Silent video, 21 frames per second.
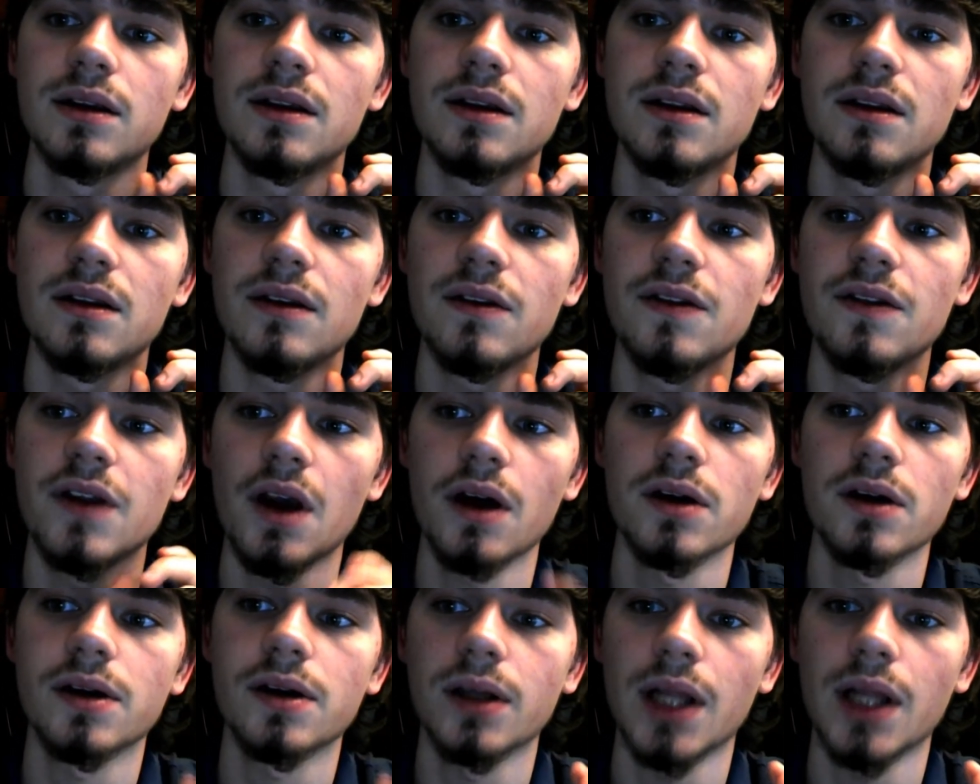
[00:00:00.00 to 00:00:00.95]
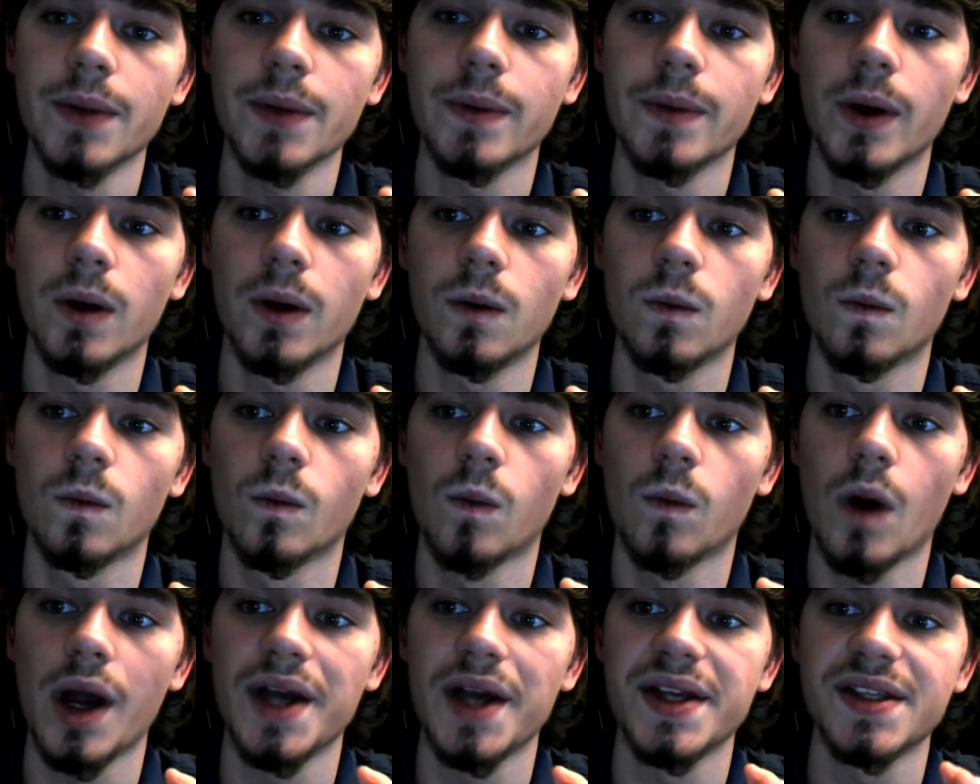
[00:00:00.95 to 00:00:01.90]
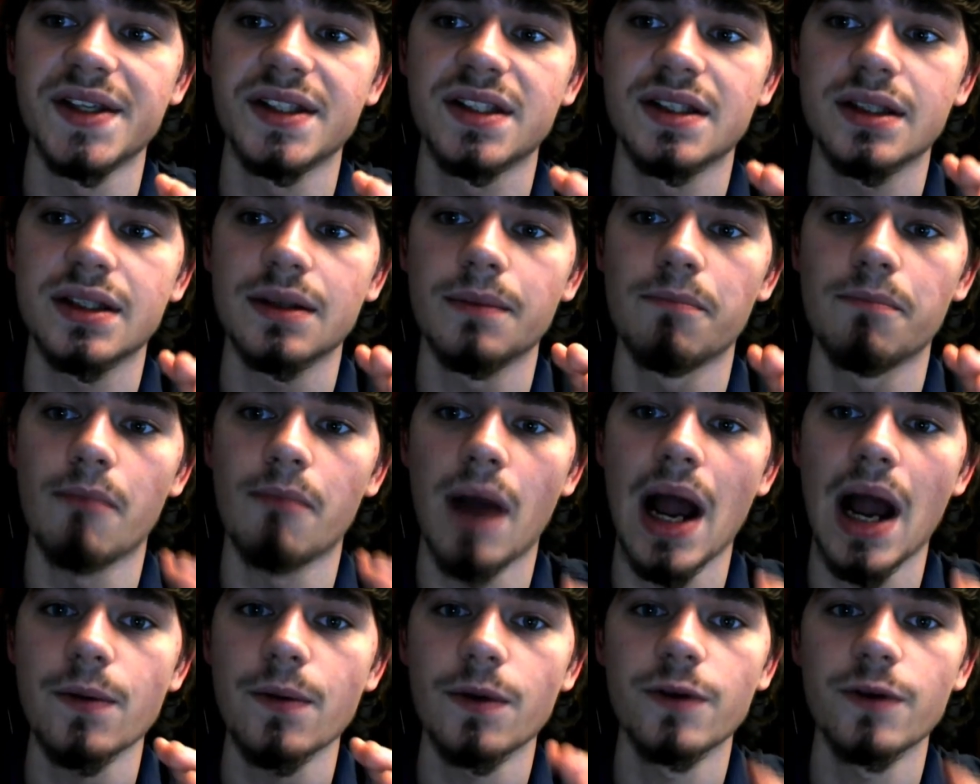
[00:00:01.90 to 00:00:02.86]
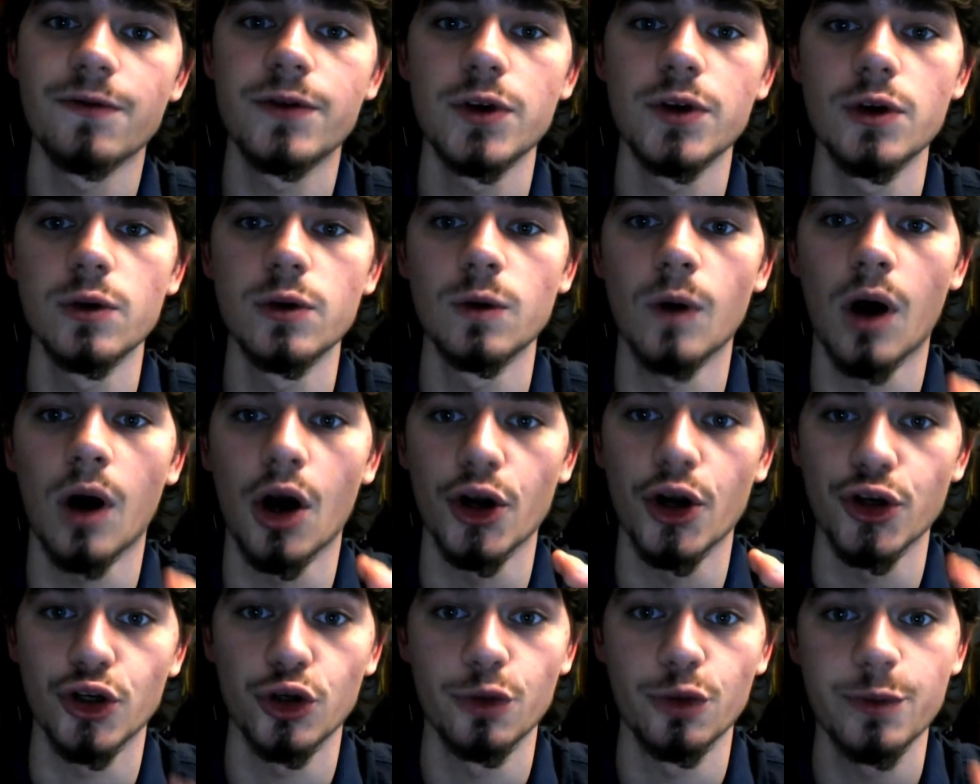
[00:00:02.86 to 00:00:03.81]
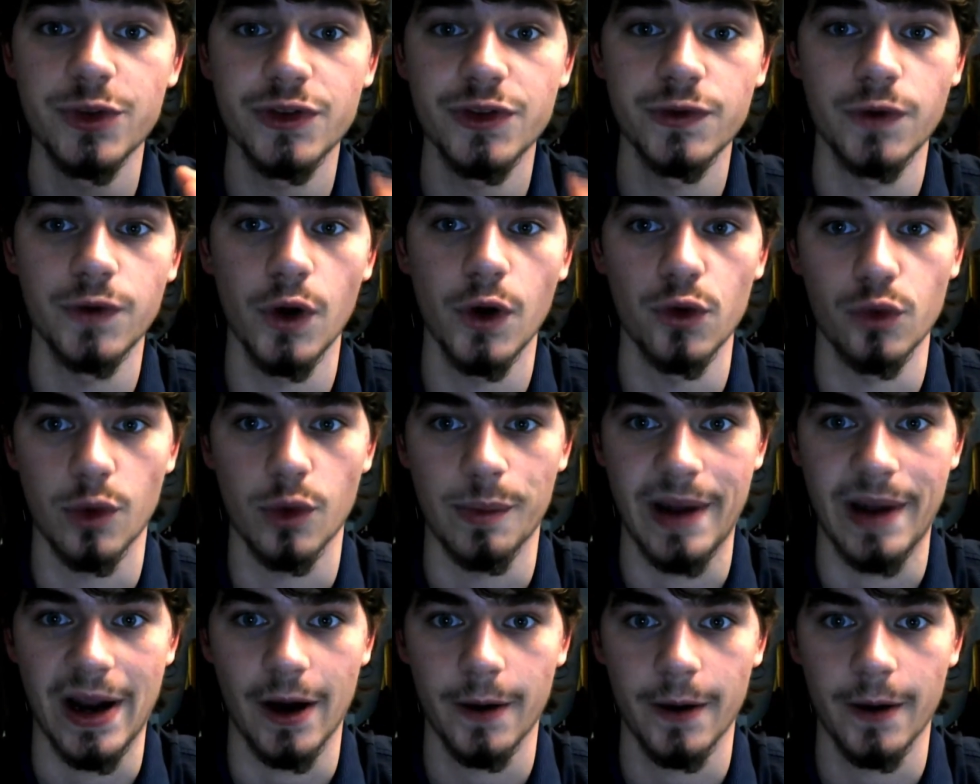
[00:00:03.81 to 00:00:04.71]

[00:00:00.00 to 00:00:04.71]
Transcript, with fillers: the article I wrote was my review on Oops Phone Repair.